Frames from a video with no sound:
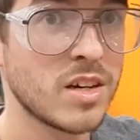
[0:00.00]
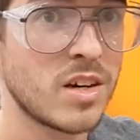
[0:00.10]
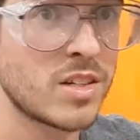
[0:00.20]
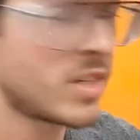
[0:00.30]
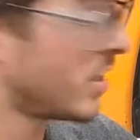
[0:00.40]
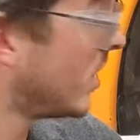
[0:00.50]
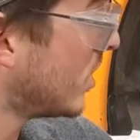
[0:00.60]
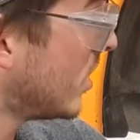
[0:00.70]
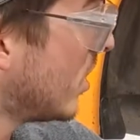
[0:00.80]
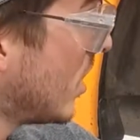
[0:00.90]
under
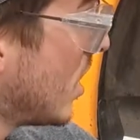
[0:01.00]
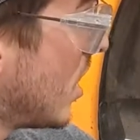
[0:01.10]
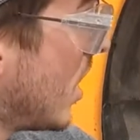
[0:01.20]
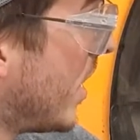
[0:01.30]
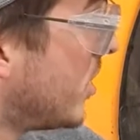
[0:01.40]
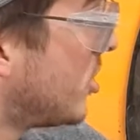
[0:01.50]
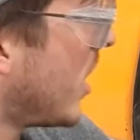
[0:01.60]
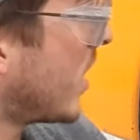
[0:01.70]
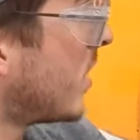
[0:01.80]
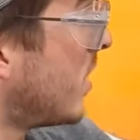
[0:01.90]
here and
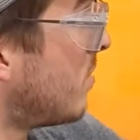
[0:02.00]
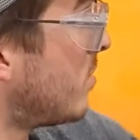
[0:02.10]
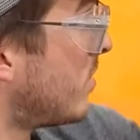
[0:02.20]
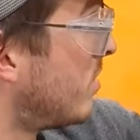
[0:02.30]
jack it up,